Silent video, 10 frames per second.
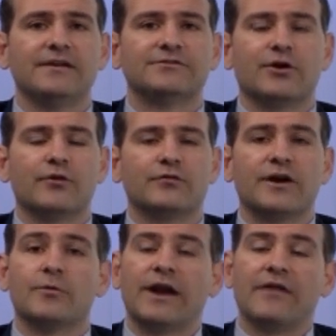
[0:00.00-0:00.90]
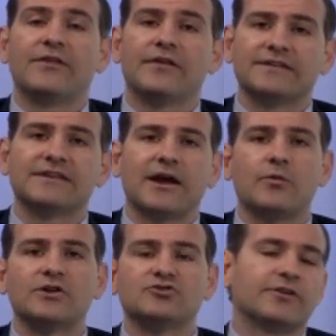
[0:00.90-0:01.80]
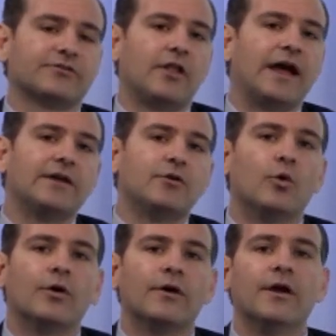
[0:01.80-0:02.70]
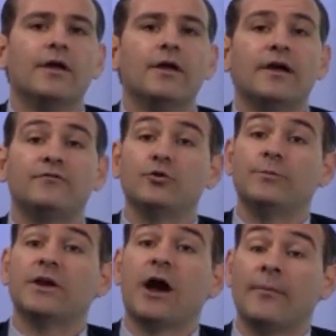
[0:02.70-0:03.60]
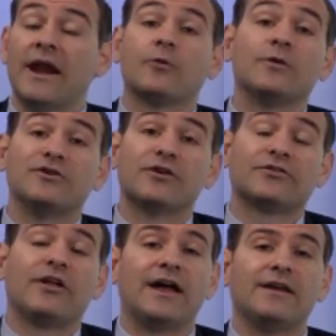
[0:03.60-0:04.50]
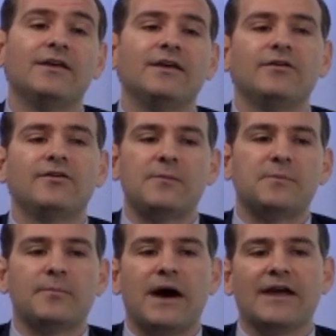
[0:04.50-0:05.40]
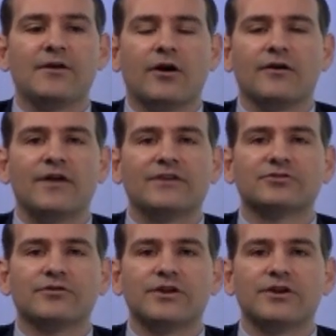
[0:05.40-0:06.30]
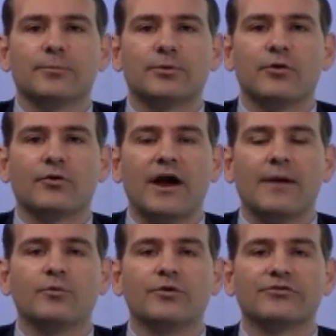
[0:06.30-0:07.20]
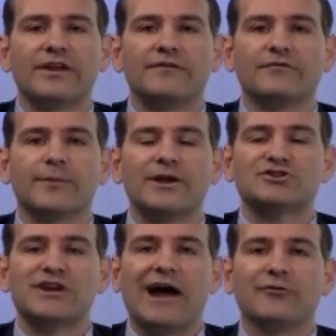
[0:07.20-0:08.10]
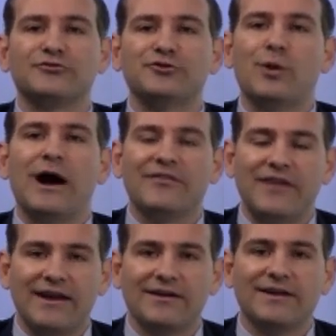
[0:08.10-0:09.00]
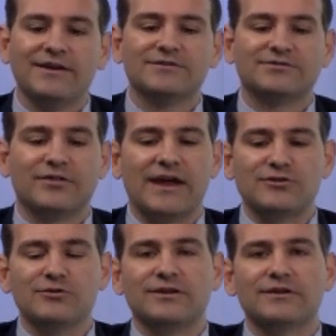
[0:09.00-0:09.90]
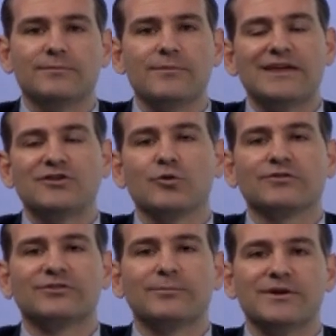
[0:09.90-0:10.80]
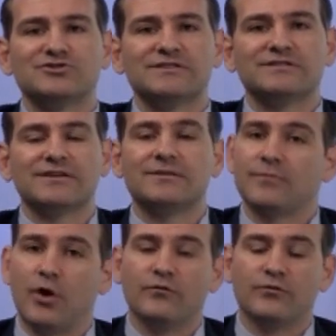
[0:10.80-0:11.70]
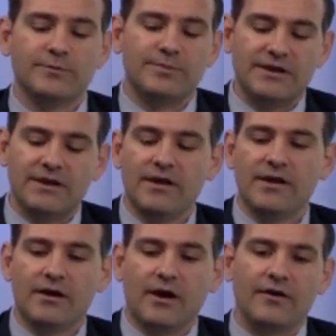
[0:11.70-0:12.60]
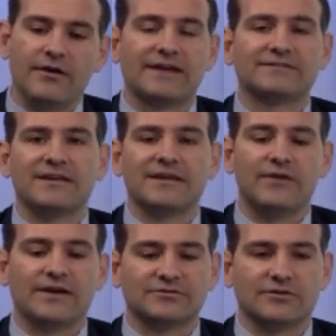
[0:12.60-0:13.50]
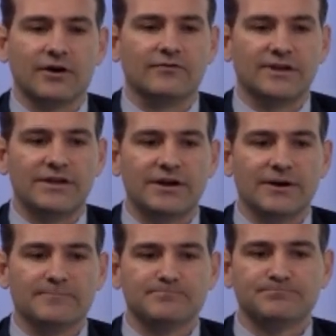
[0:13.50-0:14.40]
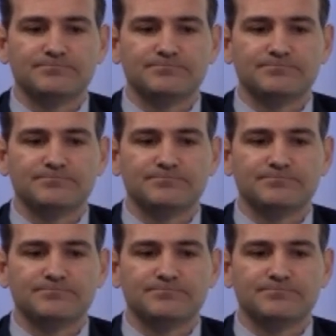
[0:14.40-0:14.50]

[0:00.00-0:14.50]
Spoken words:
So for anyone out there that's an Equity Trust client, or if you become an Equity Trust client, keep in mind our Investor of the Year program. We'll send information out to you on that so that you could make your submissions and hopefully be our next Investor of the Year.